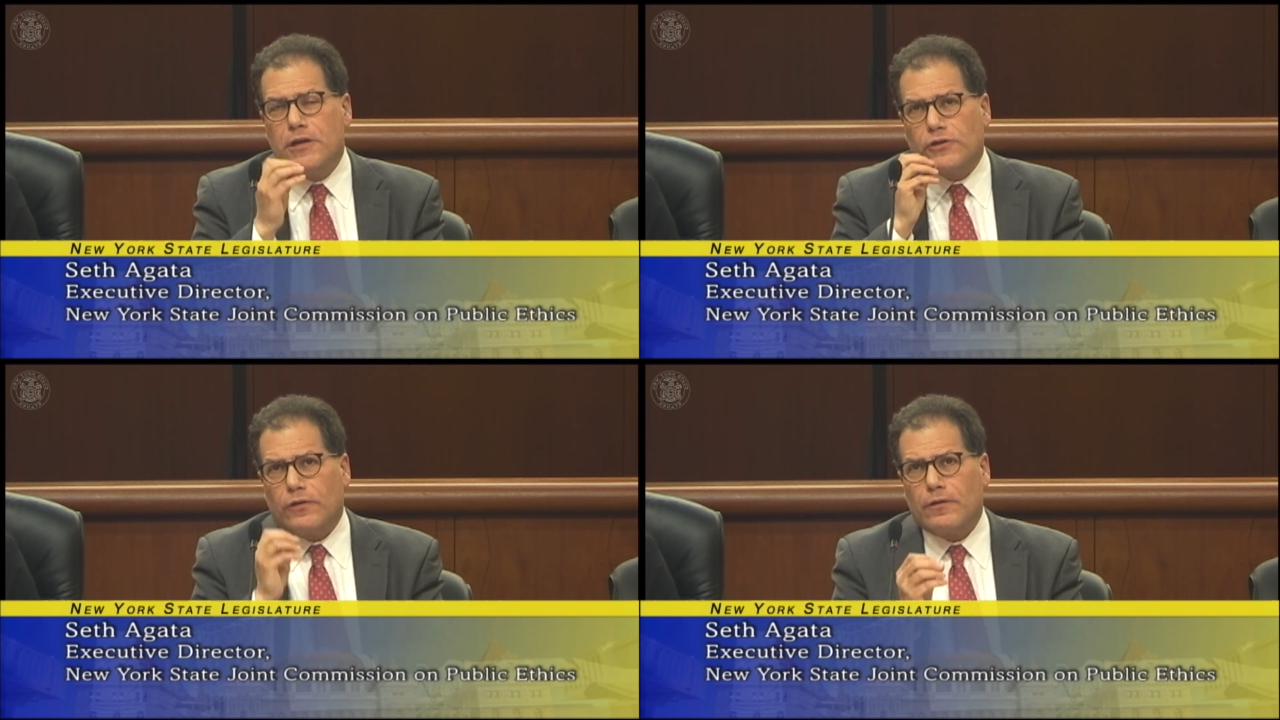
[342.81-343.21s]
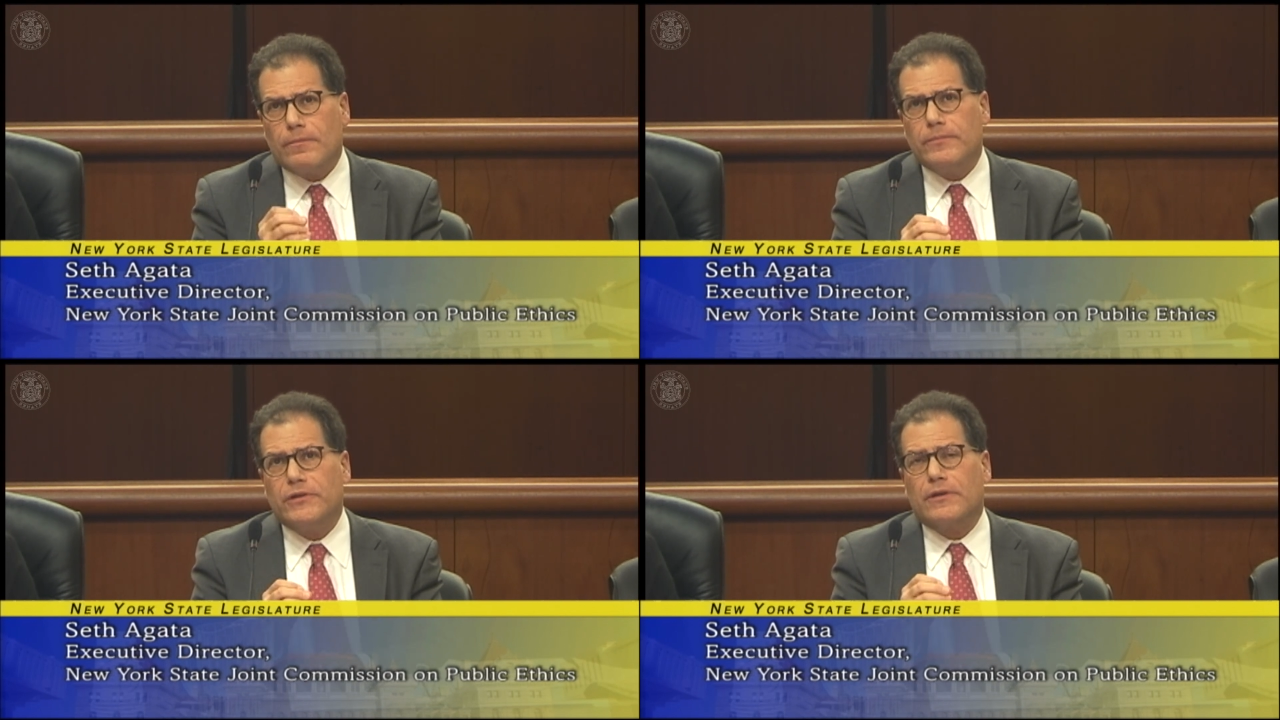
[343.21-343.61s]
in
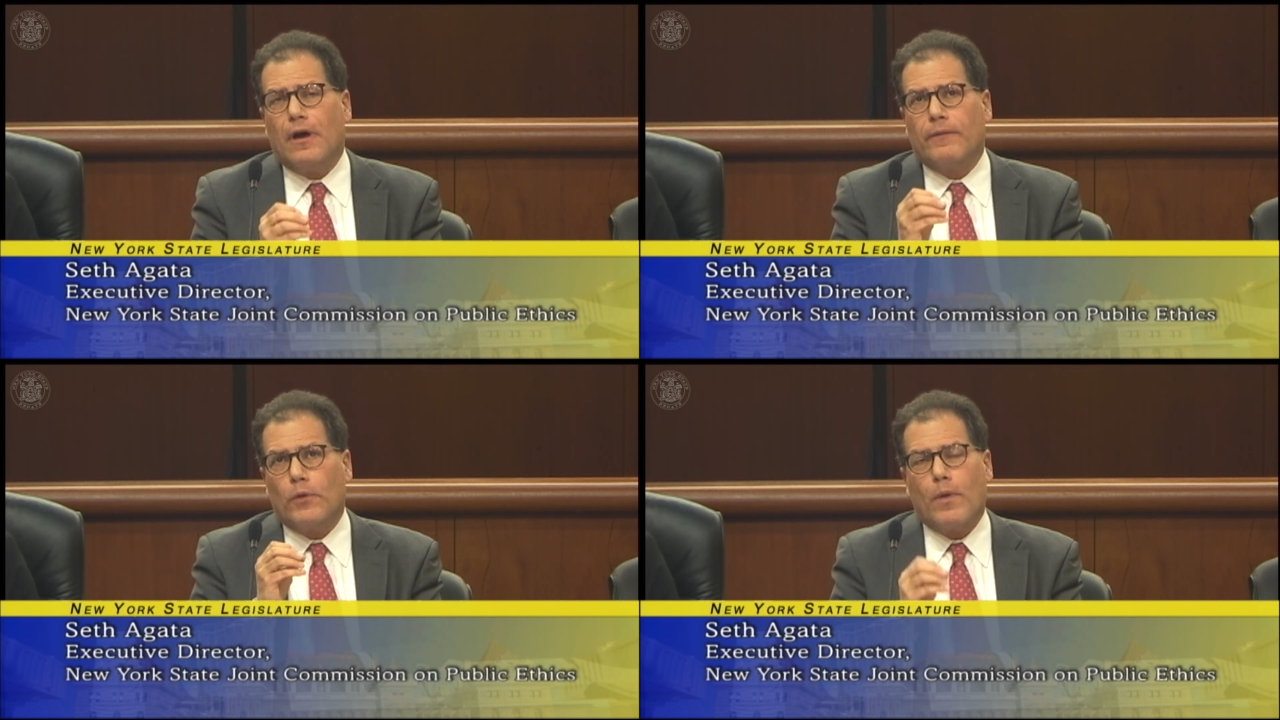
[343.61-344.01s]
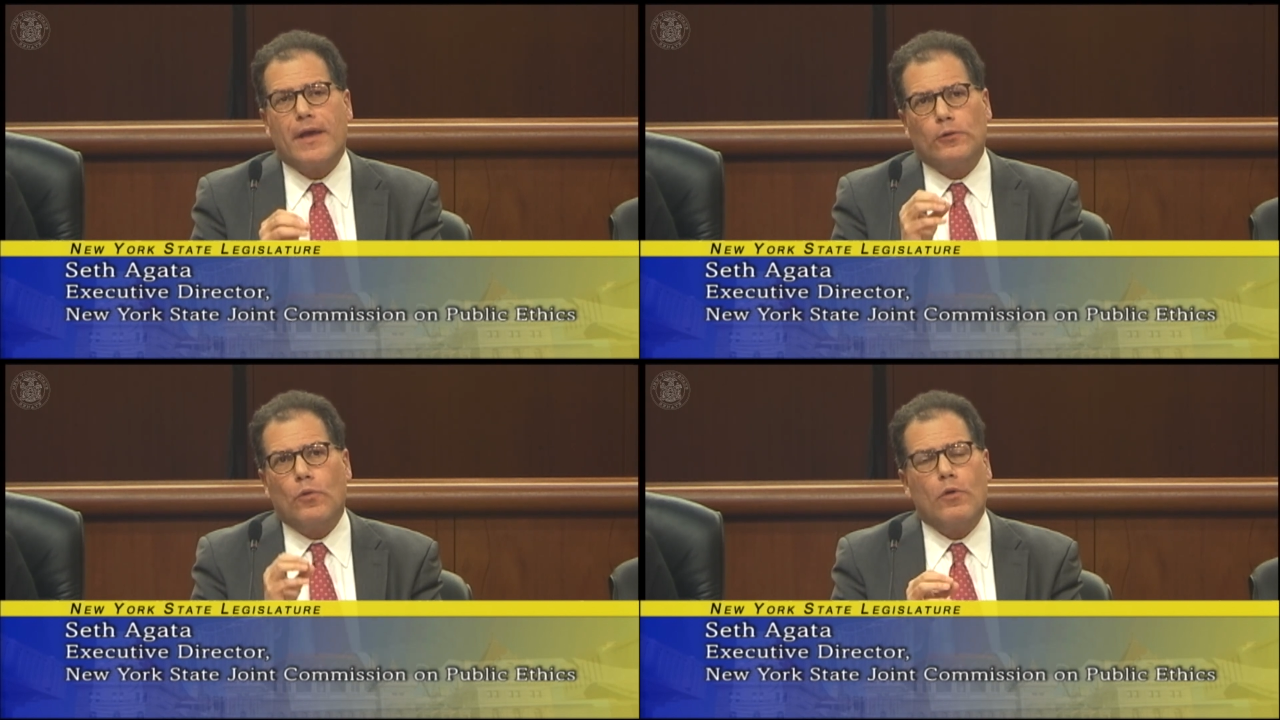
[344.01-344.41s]
terms of the
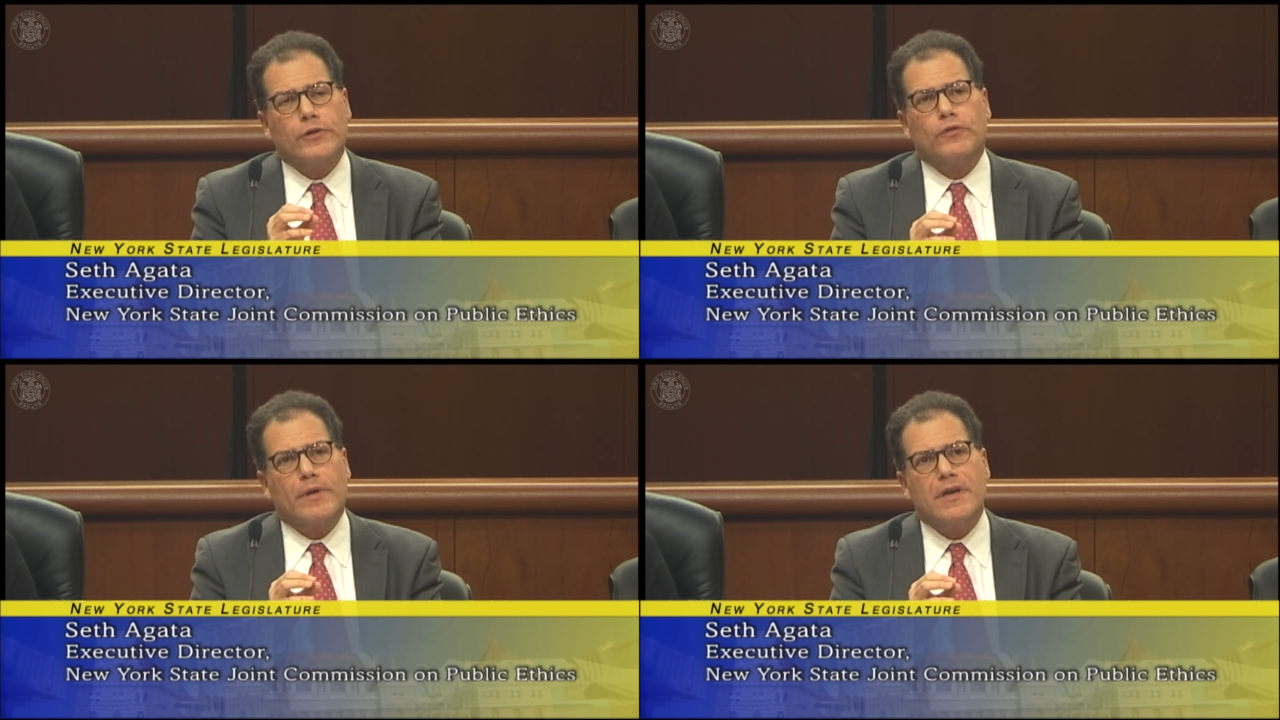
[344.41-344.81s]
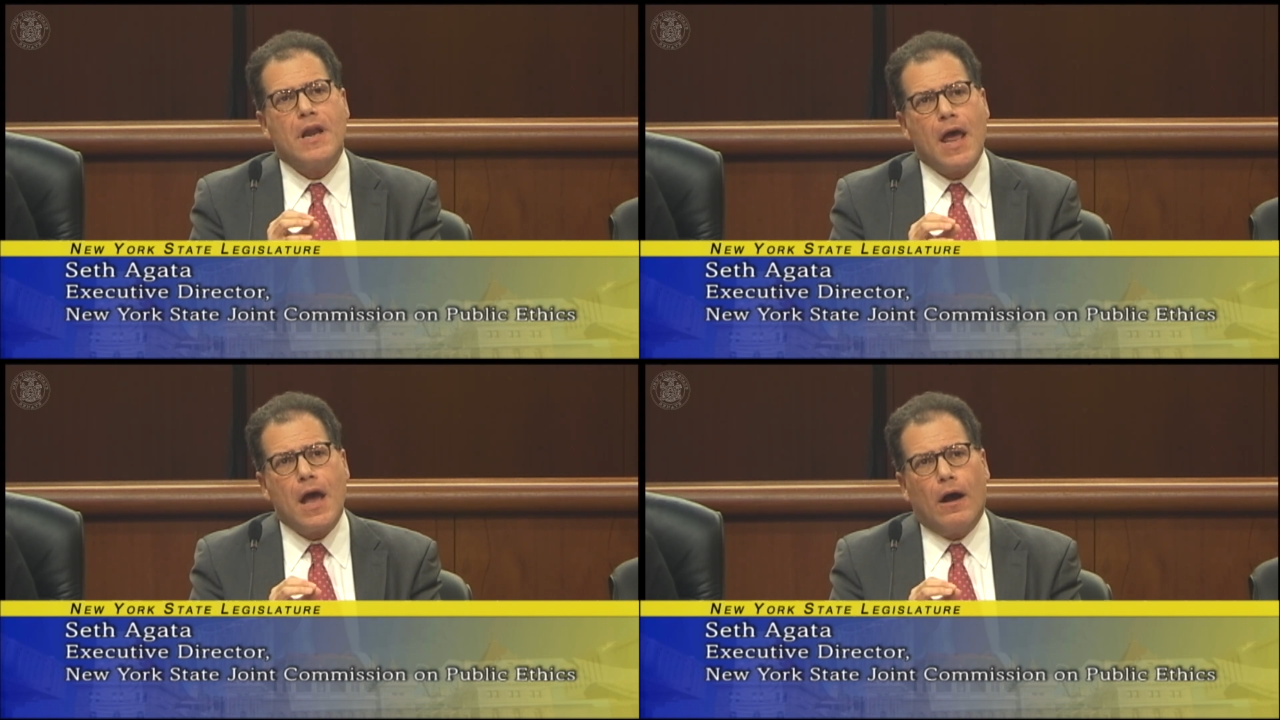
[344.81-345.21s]
way the law is
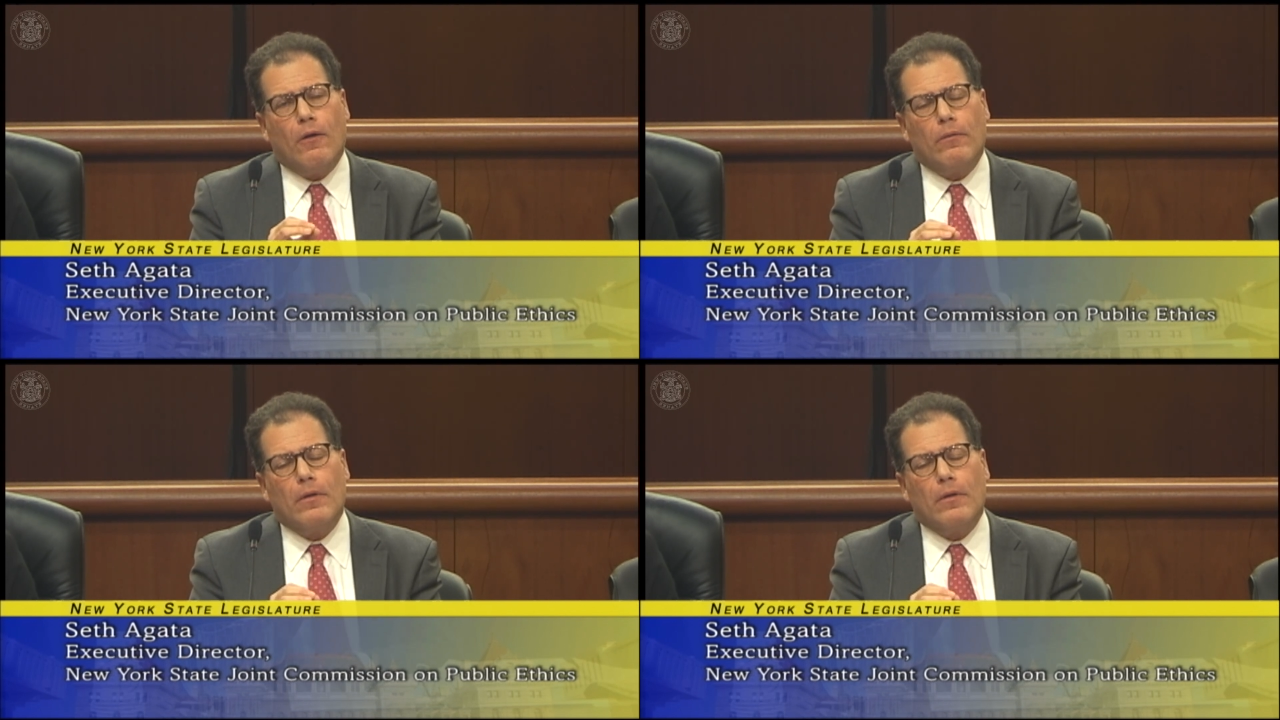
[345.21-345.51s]
written now,